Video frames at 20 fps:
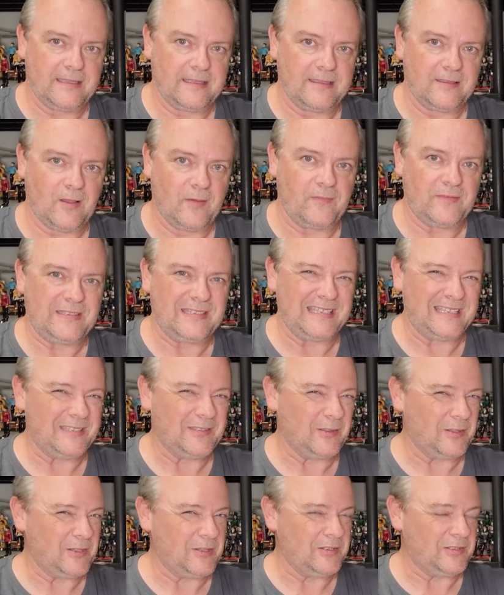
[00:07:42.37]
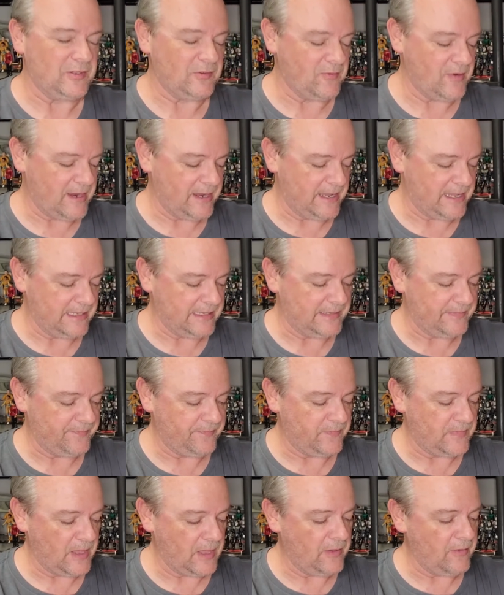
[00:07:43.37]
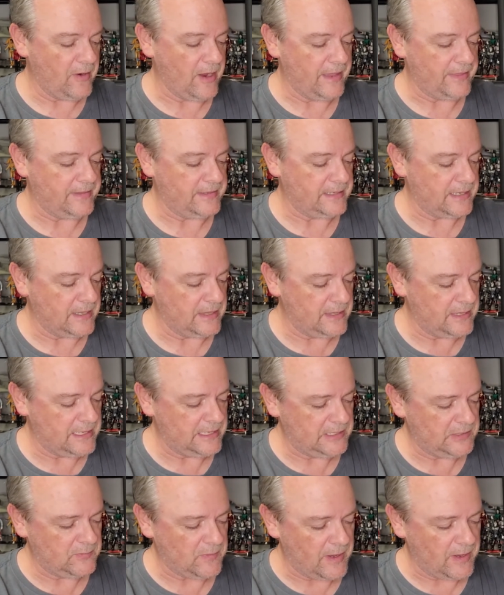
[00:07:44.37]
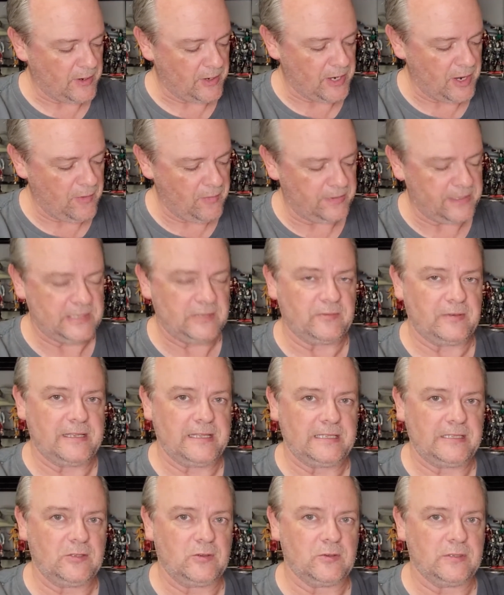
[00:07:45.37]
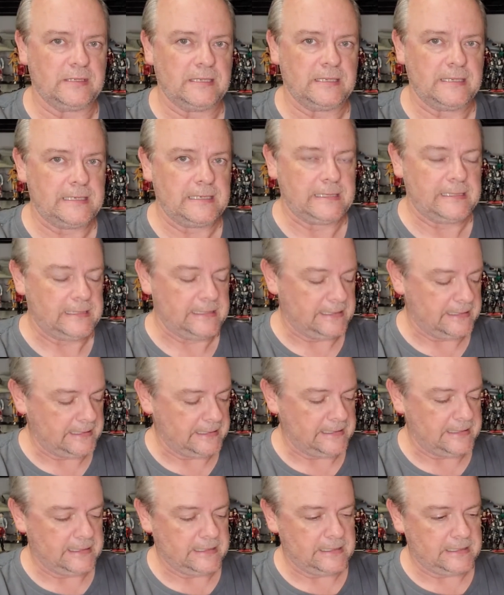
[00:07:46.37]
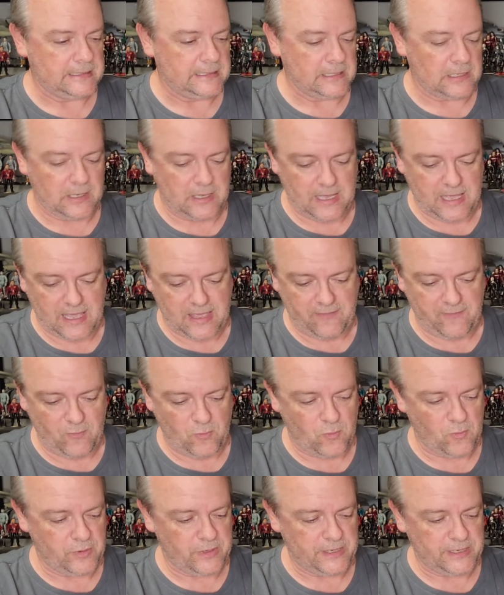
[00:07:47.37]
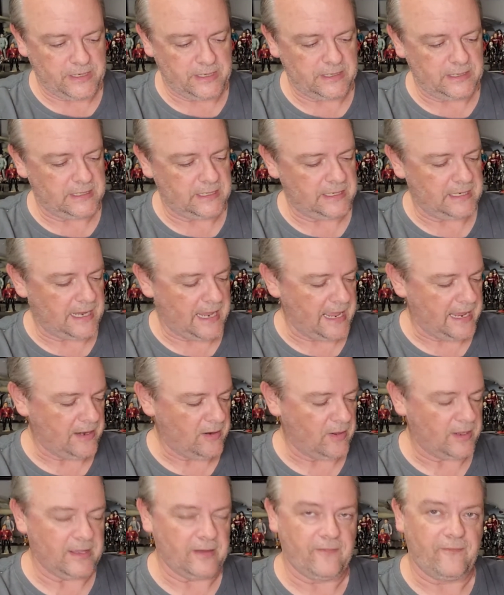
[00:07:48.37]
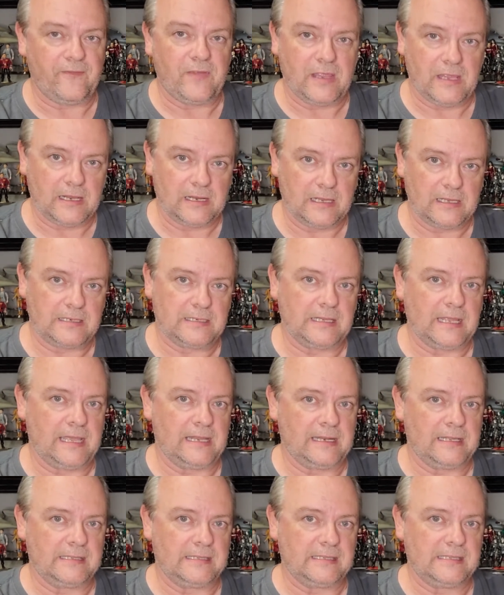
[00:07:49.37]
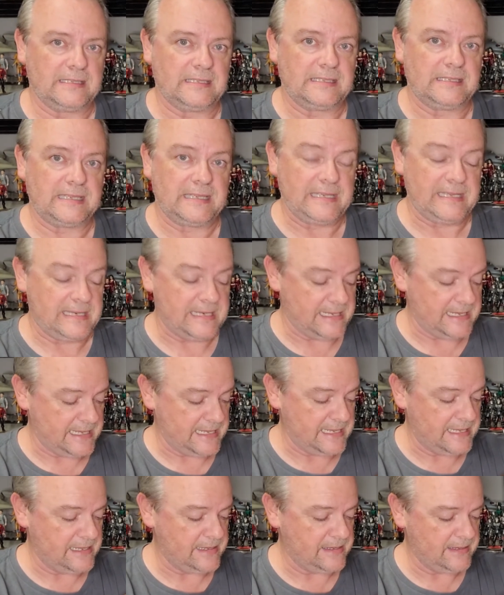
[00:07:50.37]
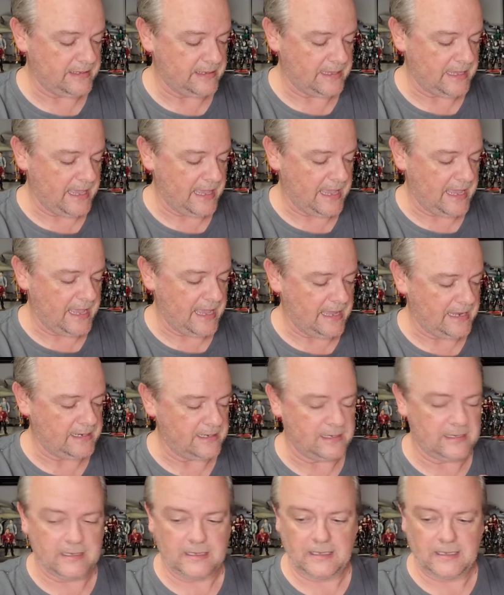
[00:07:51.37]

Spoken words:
Obviously he's not used to grandkids. Alright, so this one, I know what this one is because I have ordered it and I can feel it, and it's a CD, and